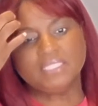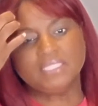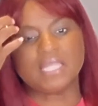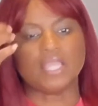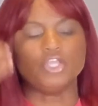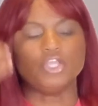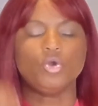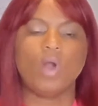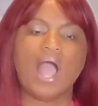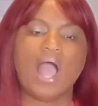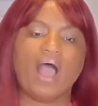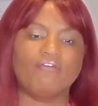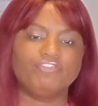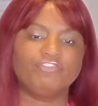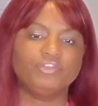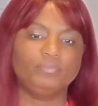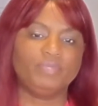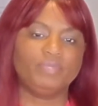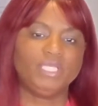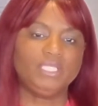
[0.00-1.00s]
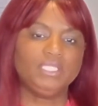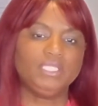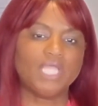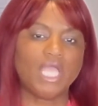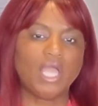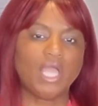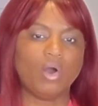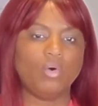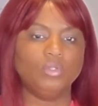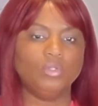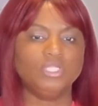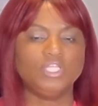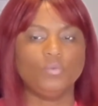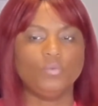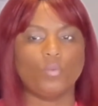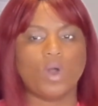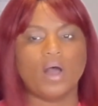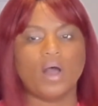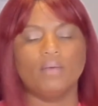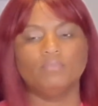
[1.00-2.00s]
that you have to be the only
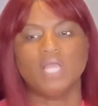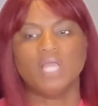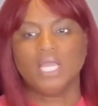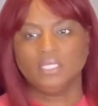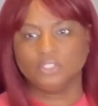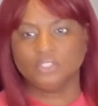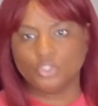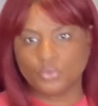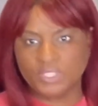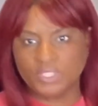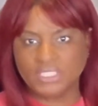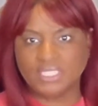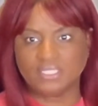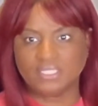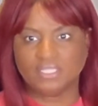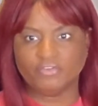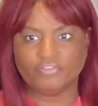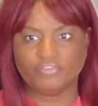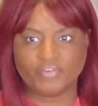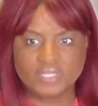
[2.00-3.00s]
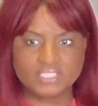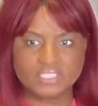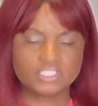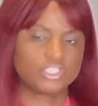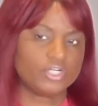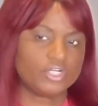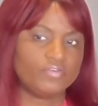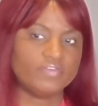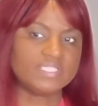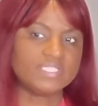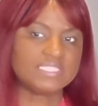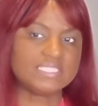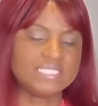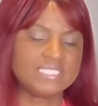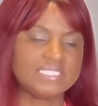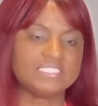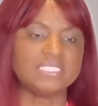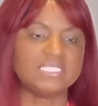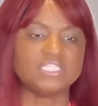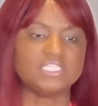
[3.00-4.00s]
one doing the different
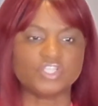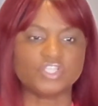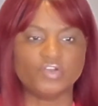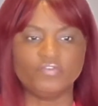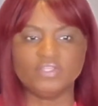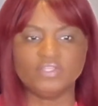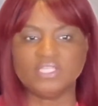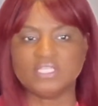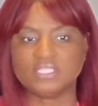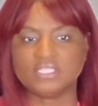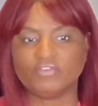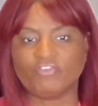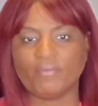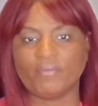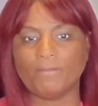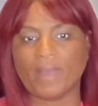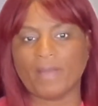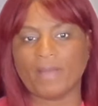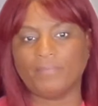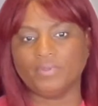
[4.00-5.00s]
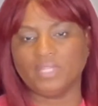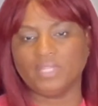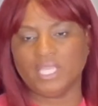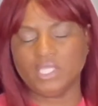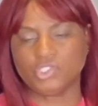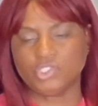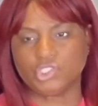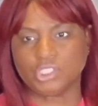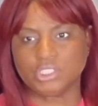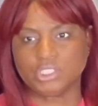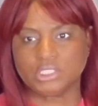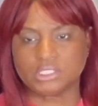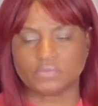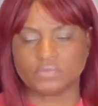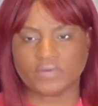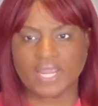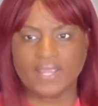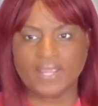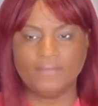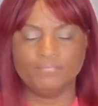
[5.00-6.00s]
services and serving the different populations,
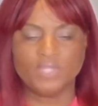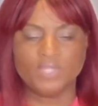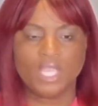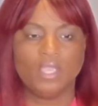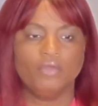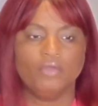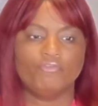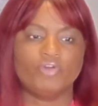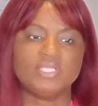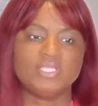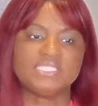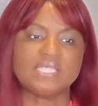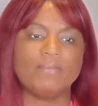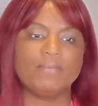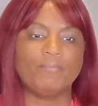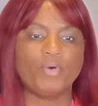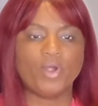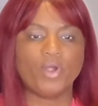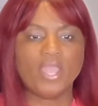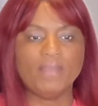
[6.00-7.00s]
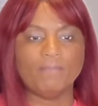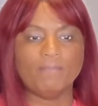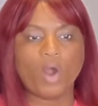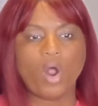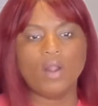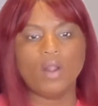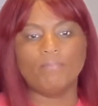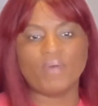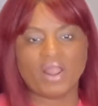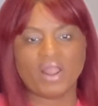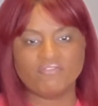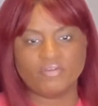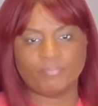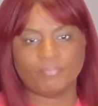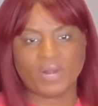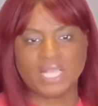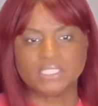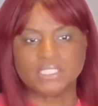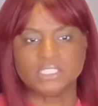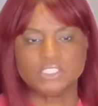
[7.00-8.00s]
right? For example, in our private
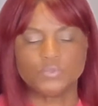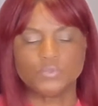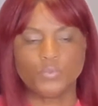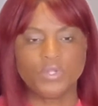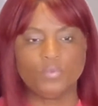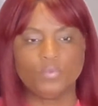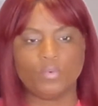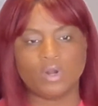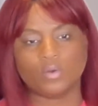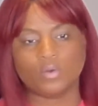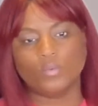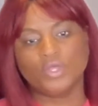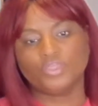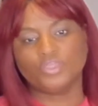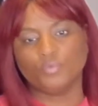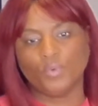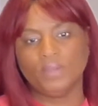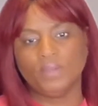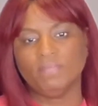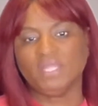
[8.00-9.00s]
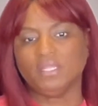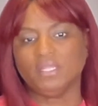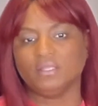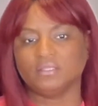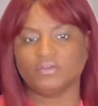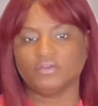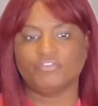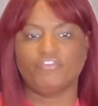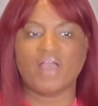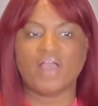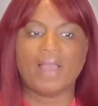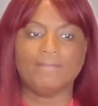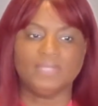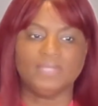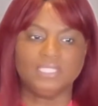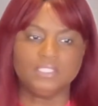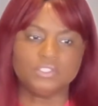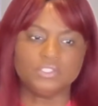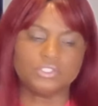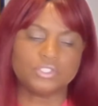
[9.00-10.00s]
practice, we work with women and their
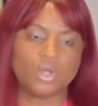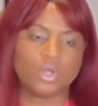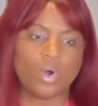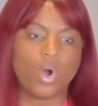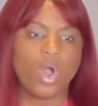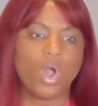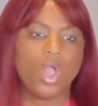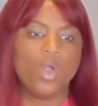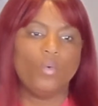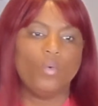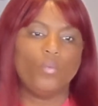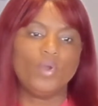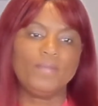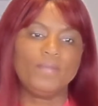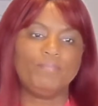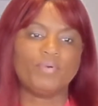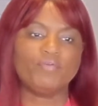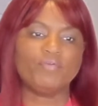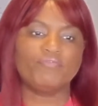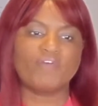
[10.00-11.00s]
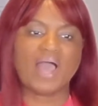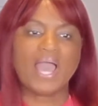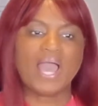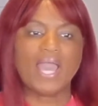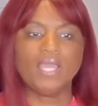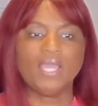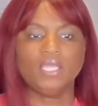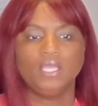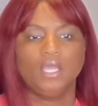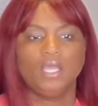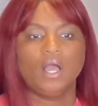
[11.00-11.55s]
families, so we provide